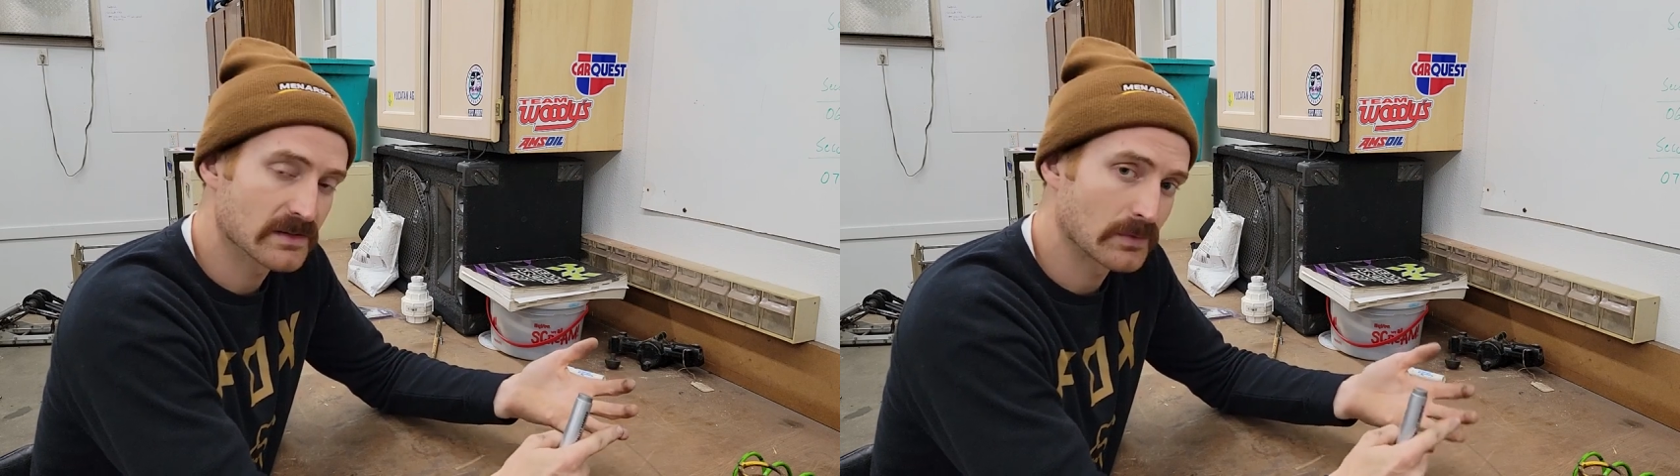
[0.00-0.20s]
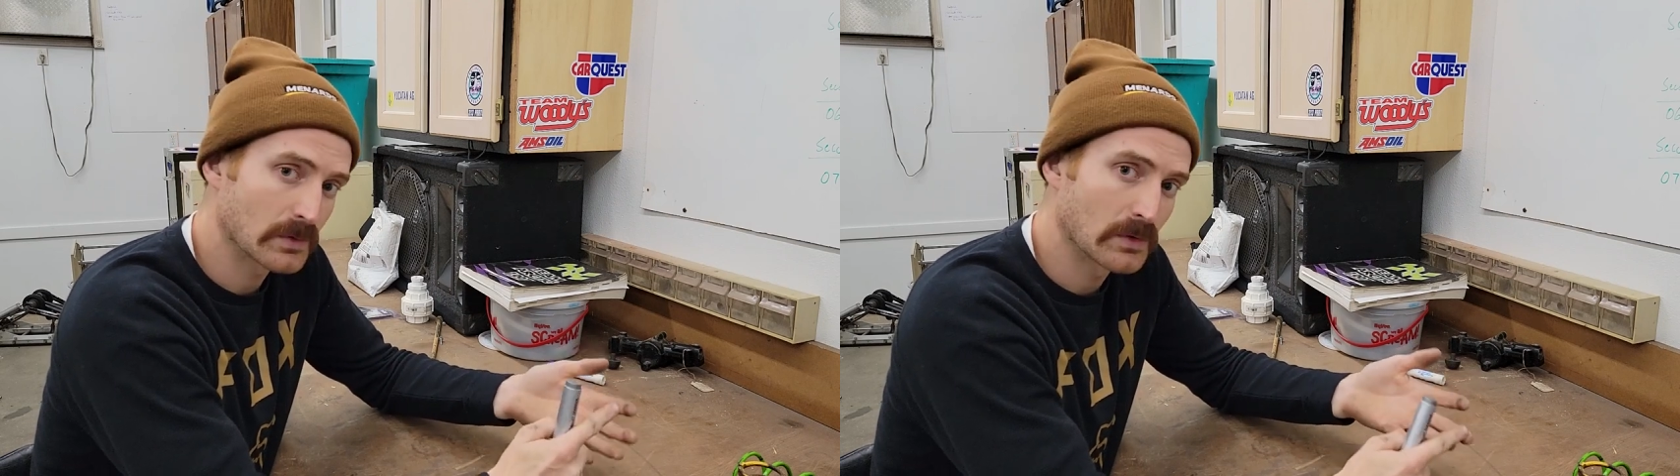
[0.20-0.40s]

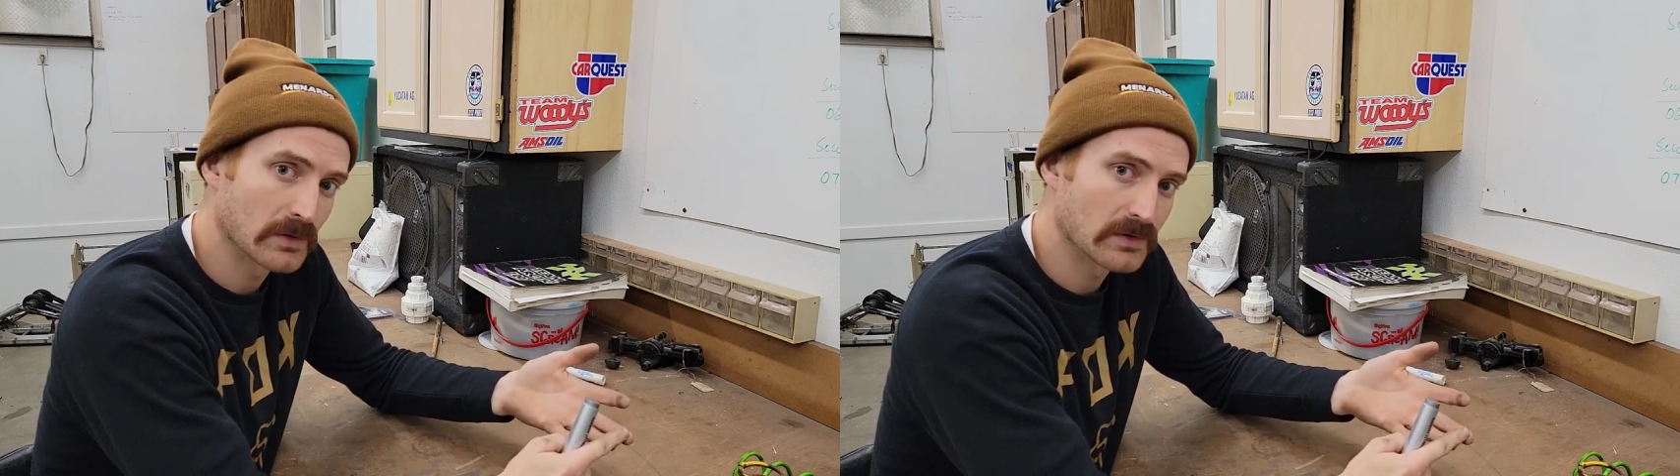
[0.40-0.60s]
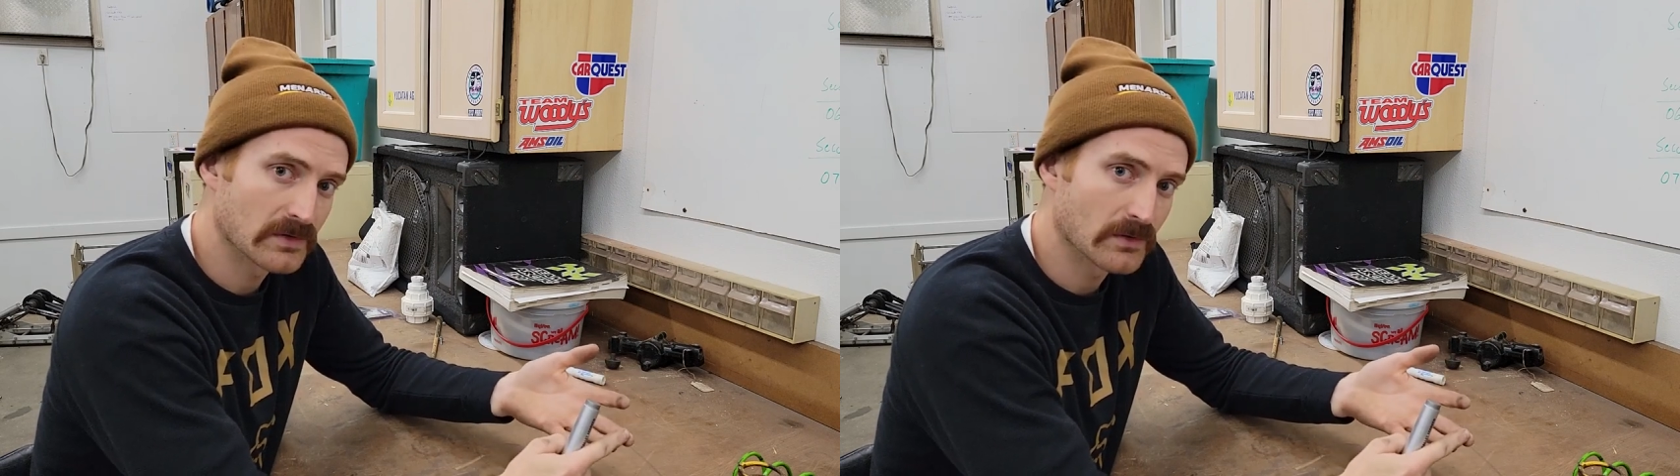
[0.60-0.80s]
the
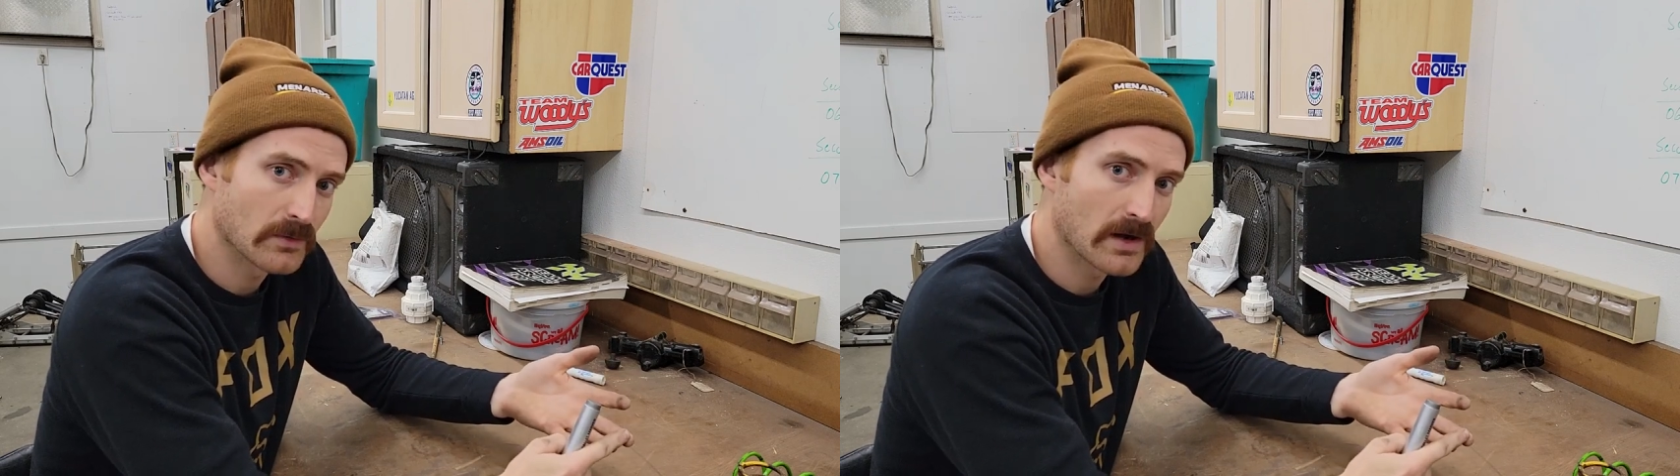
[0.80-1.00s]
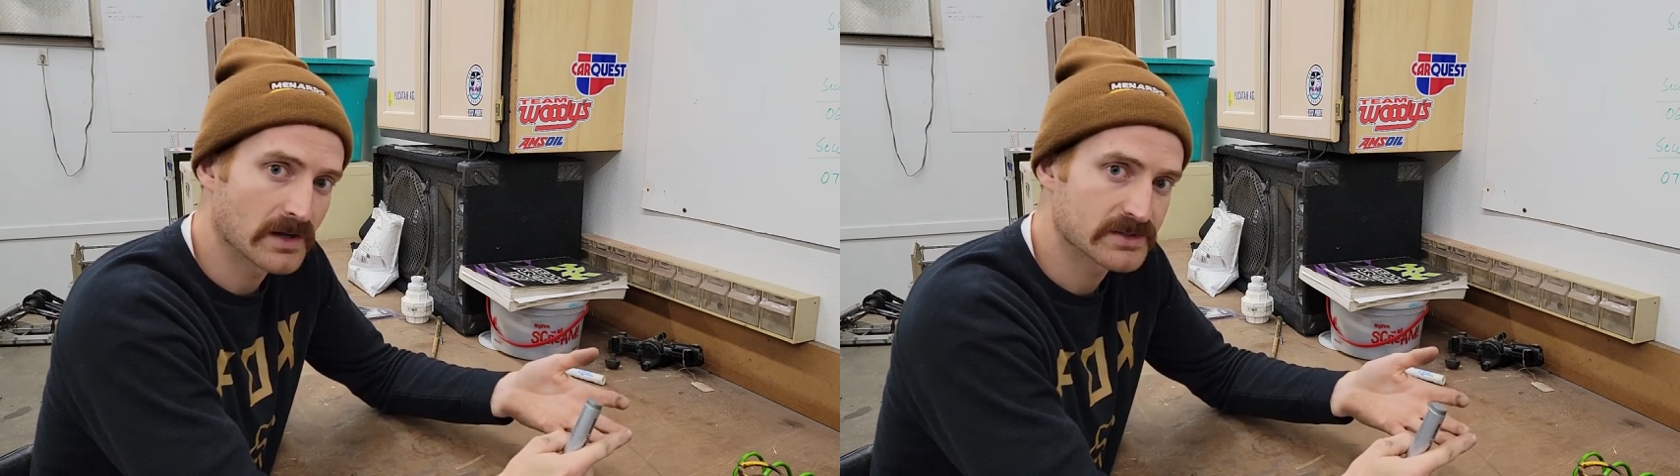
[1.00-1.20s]
rollers, the
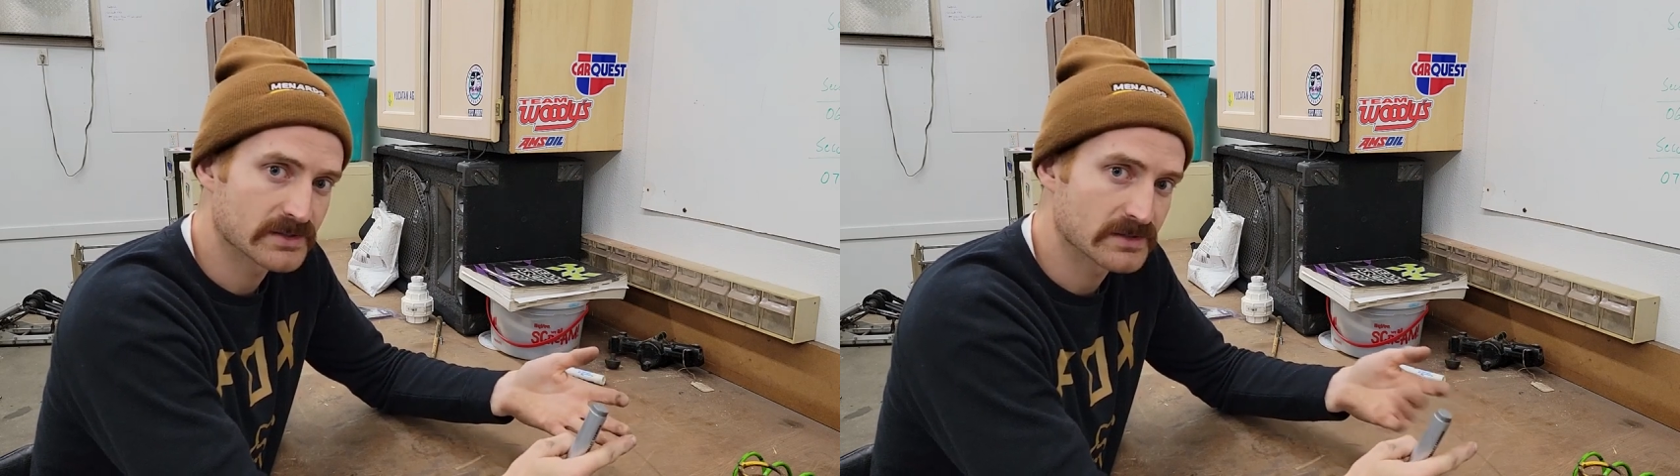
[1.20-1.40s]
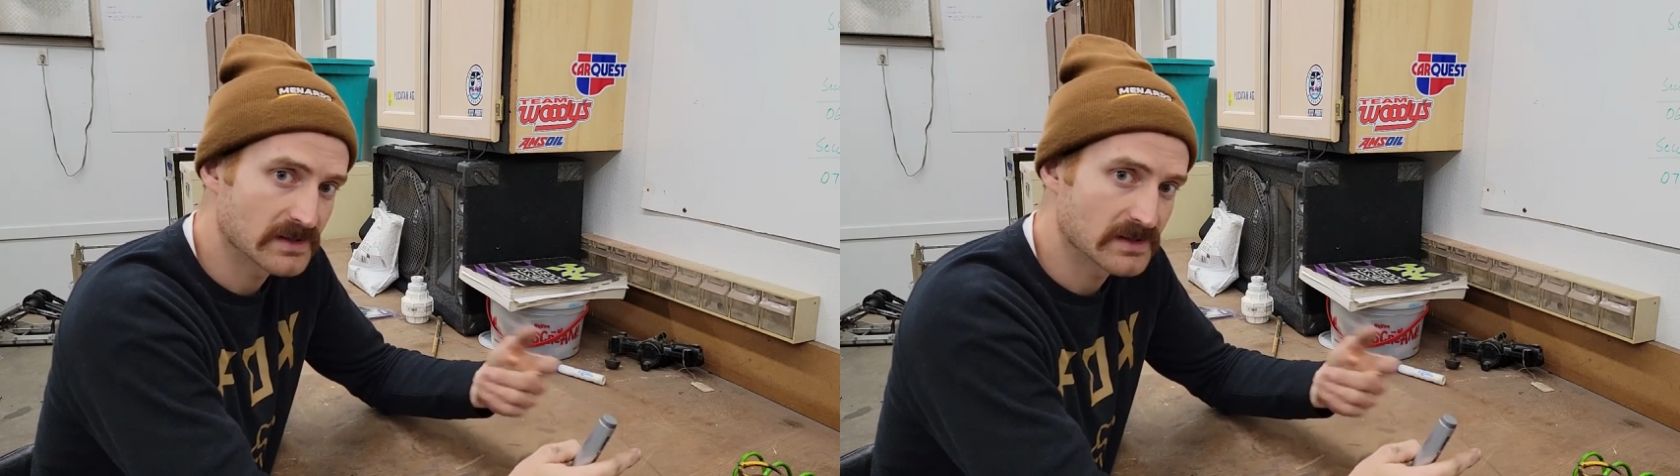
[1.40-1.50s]
washers.